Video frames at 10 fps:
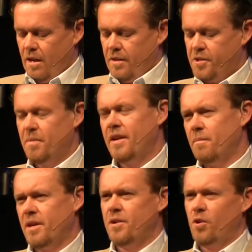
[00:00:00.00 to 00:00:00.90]
This may have
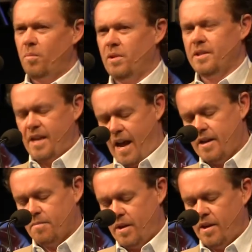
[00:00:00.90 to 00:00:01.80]
been a noble
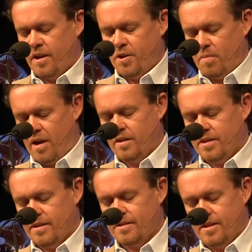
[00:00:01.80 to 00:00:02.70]
attack, depending on your
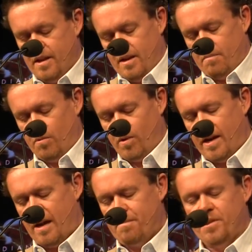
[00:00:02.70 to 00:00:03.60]
politics, but what
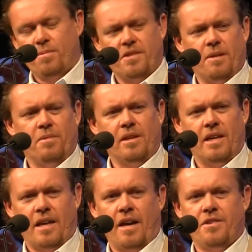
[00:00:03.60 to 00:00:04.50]
happens when something
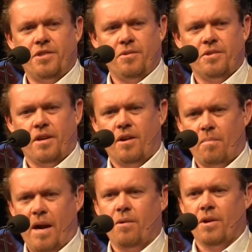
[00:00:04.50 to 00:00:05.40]
like that is used on our
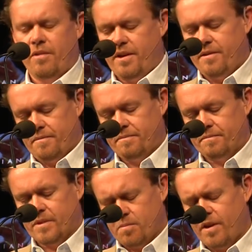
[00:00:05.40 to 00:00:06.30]
power grid?
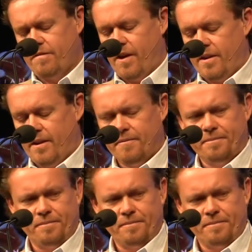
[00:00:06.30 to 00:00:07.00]
It's pretty frightening.